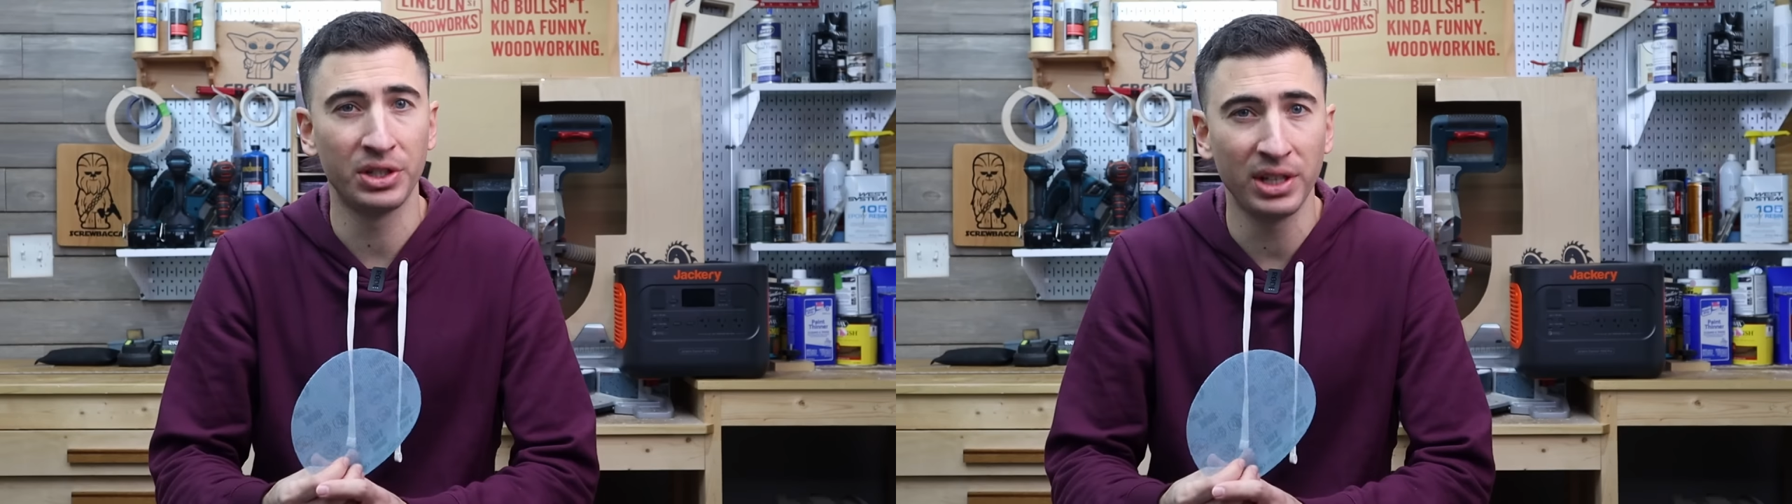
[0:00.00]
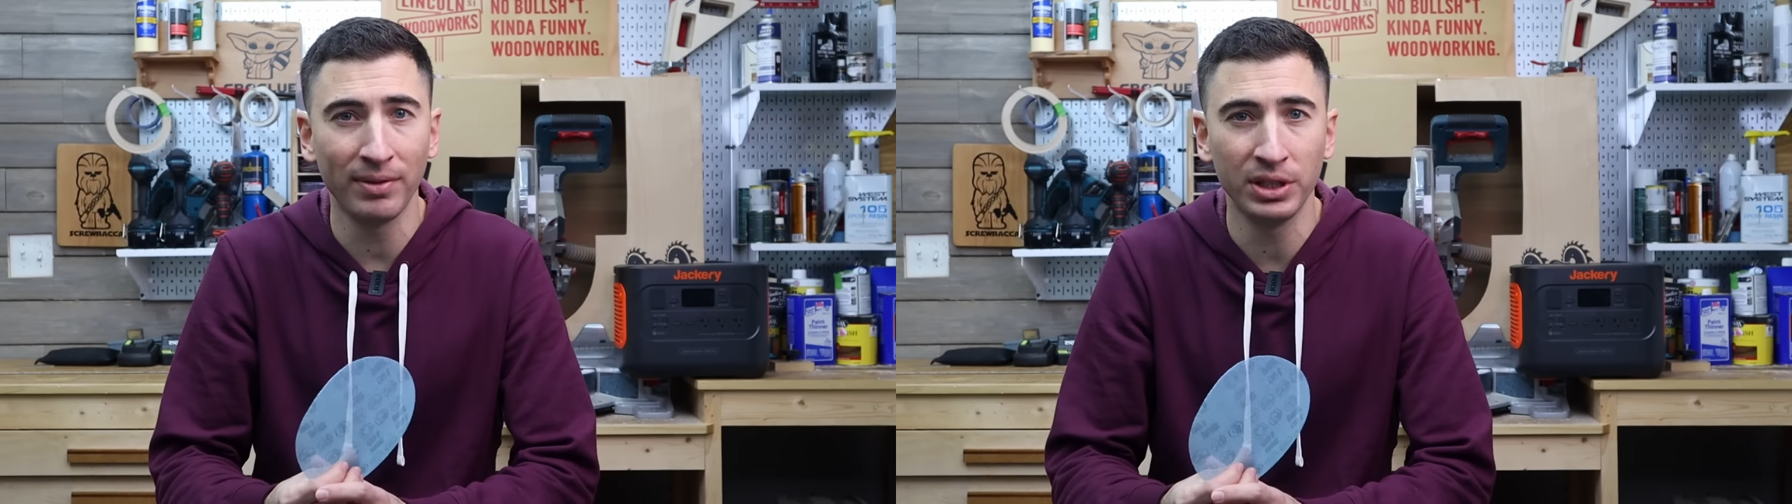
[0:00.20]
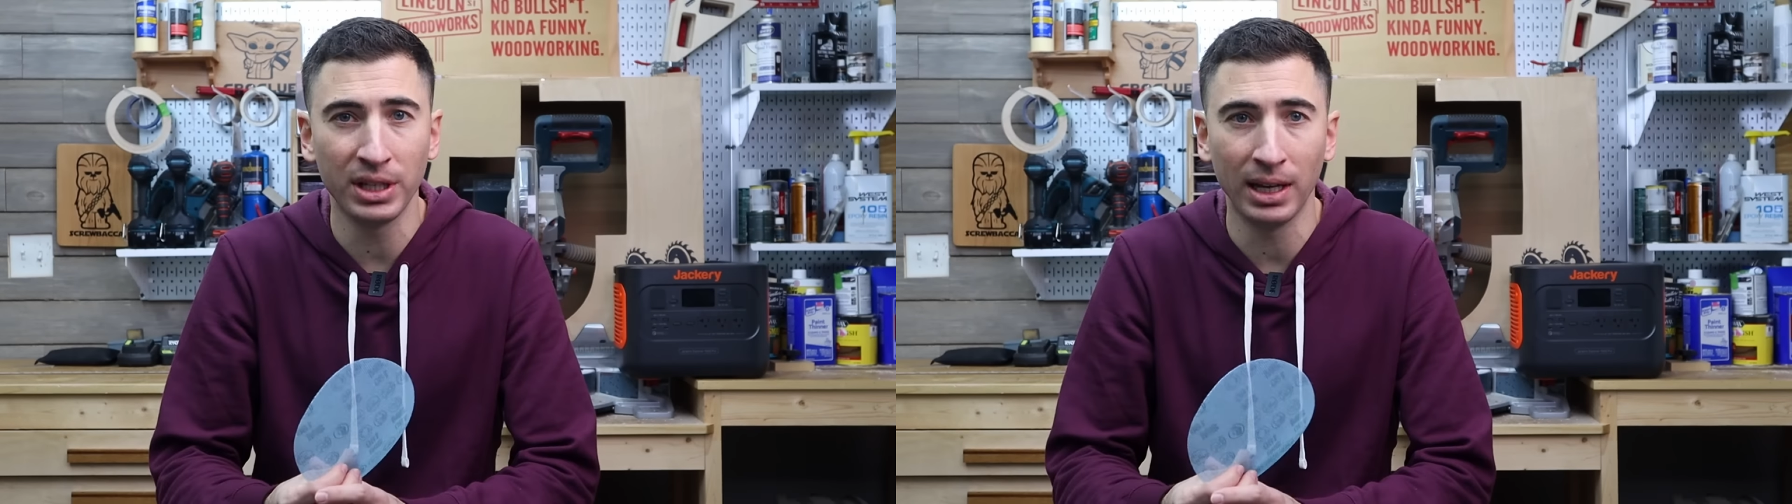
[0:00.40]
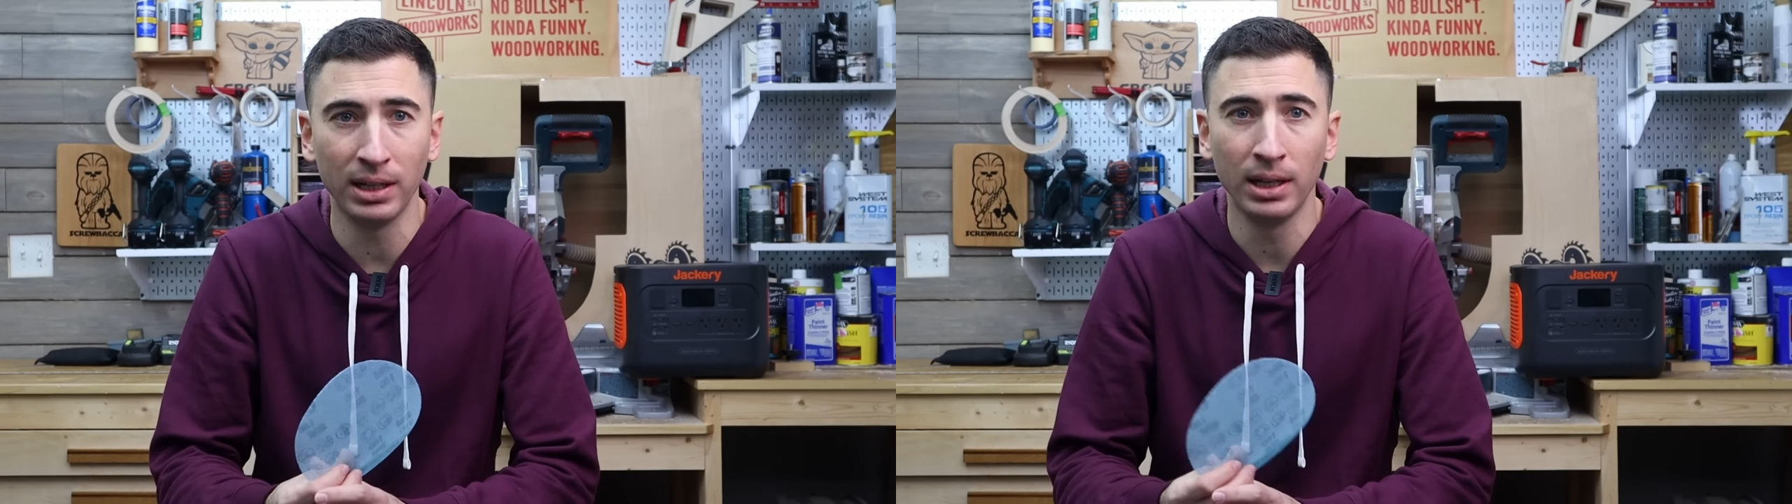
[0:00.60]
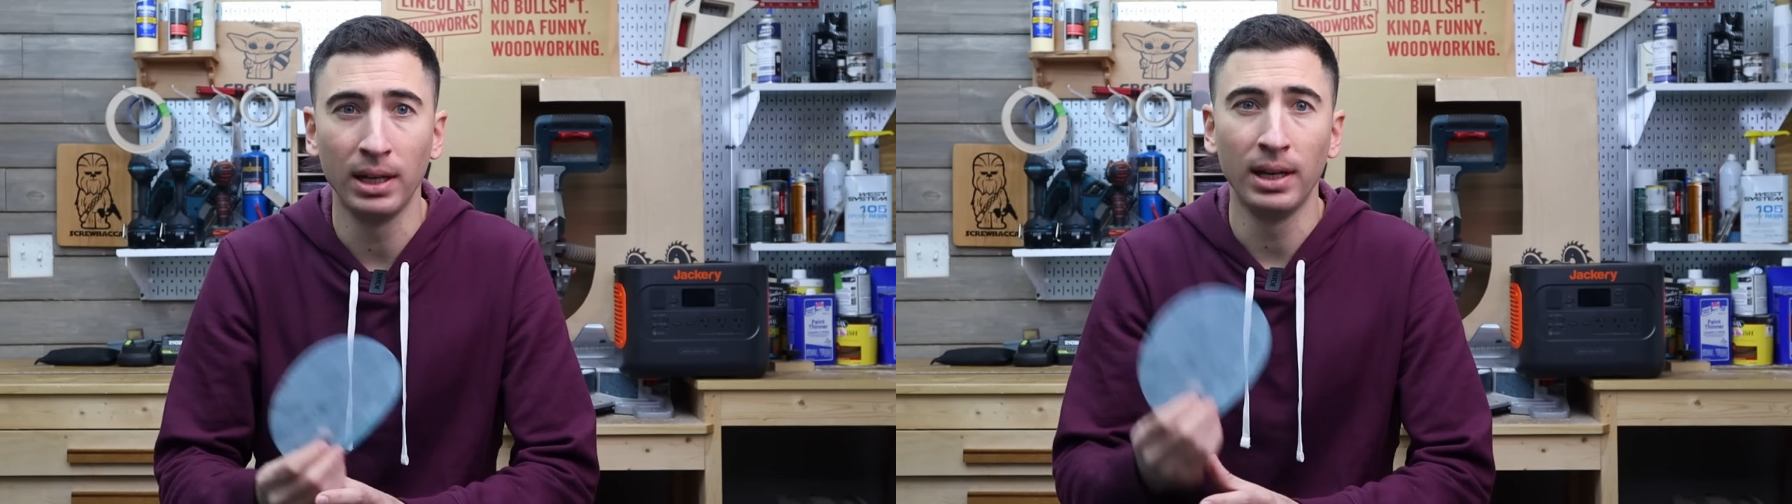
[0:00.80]
the
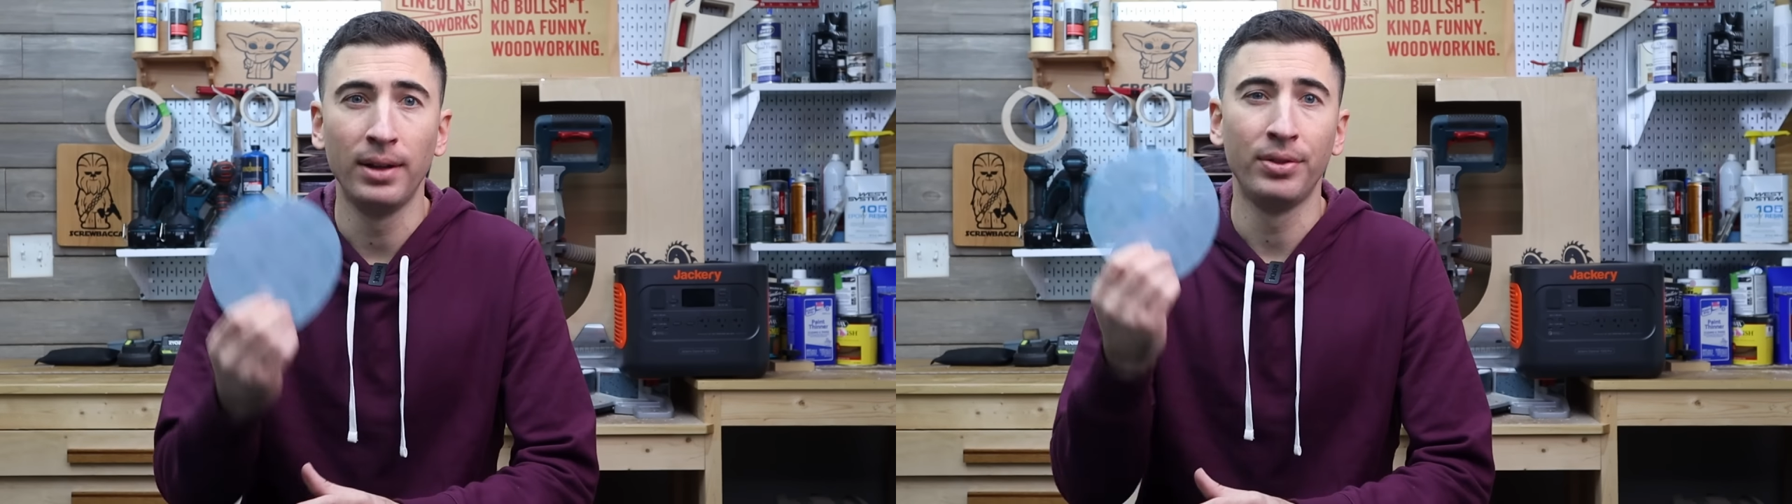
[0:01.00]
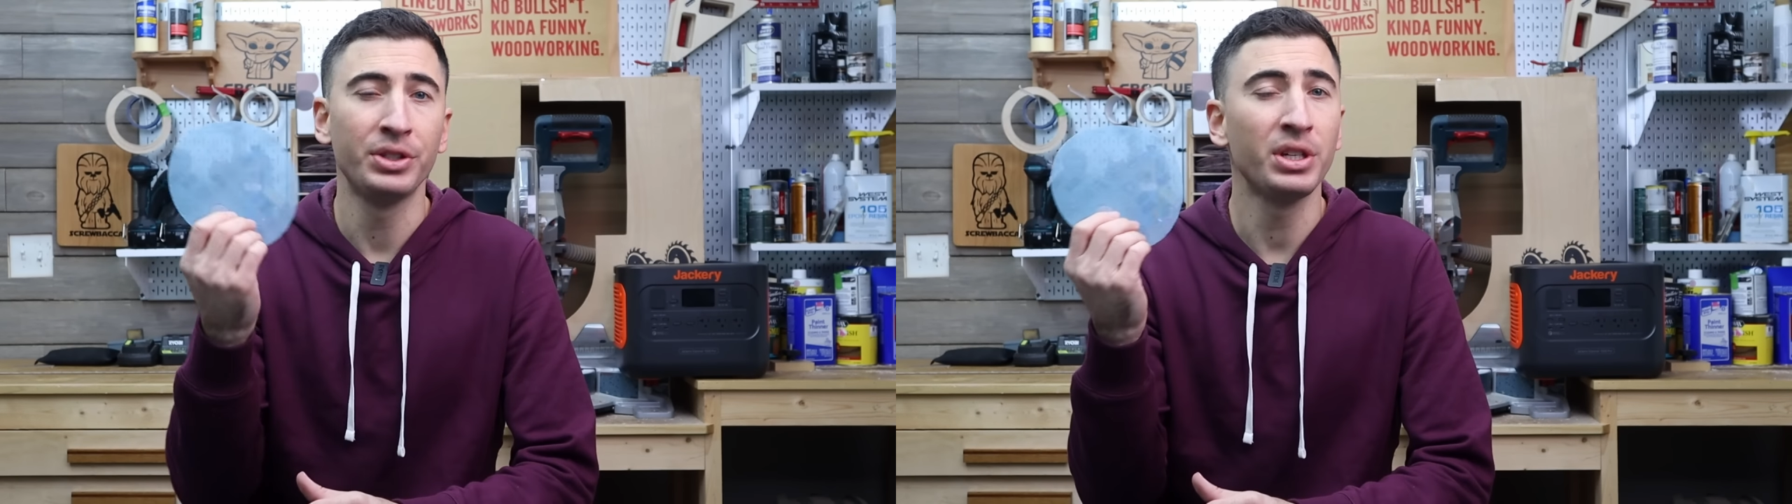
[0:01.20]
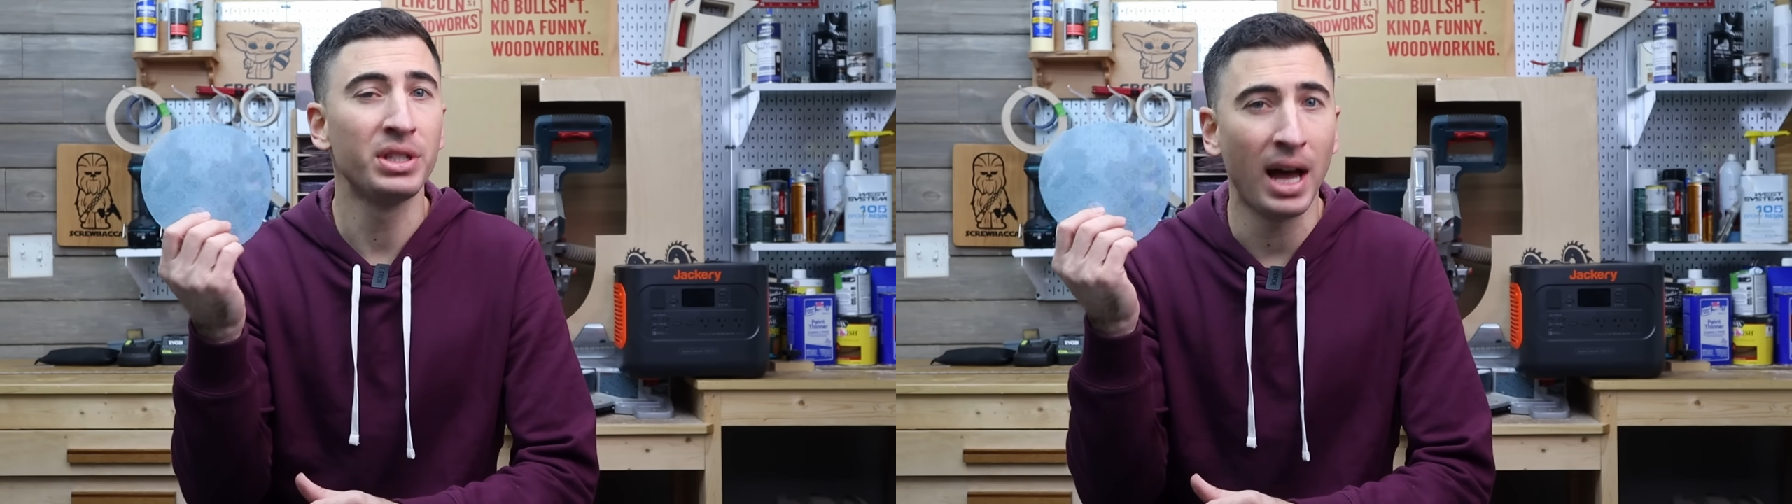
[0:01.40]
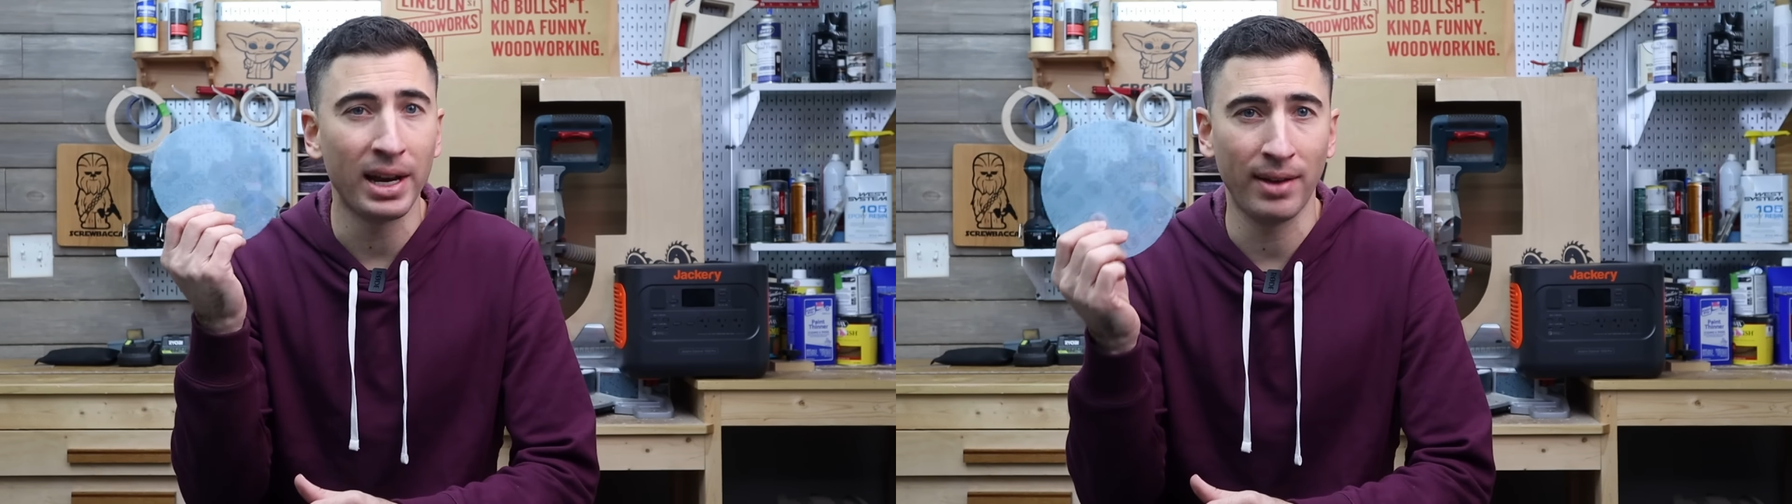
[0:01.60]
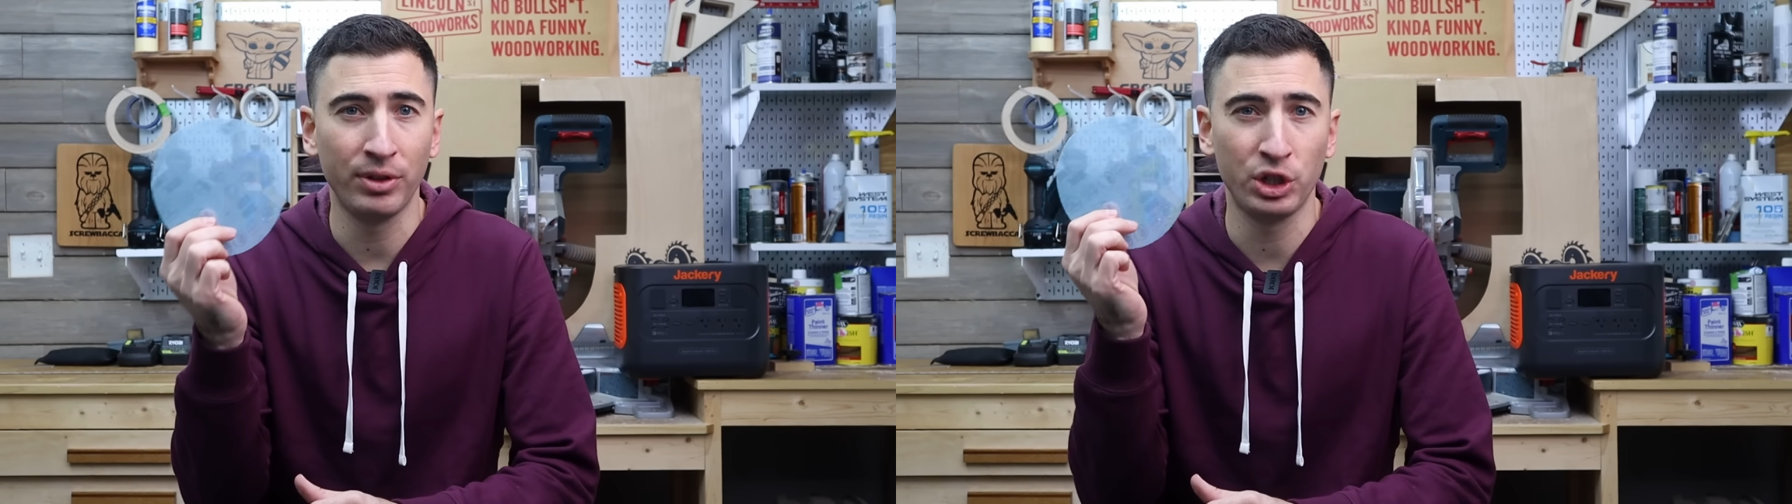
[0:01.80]
710, this does
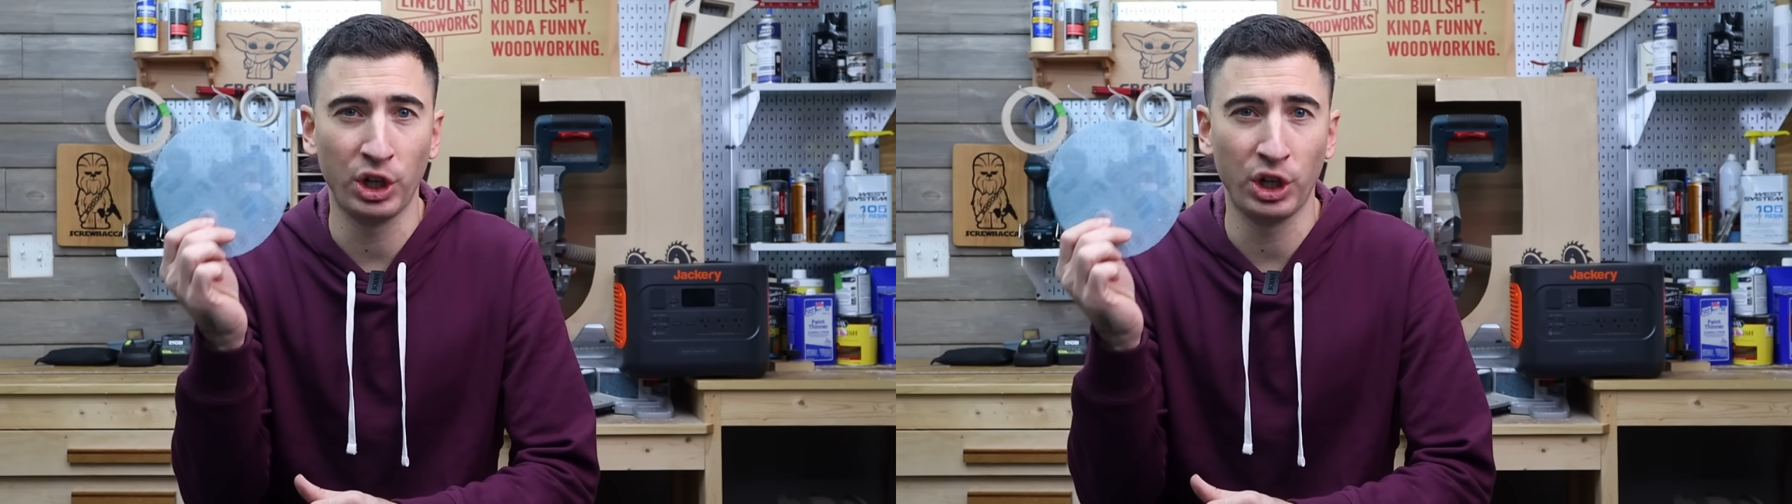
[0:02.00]
not have the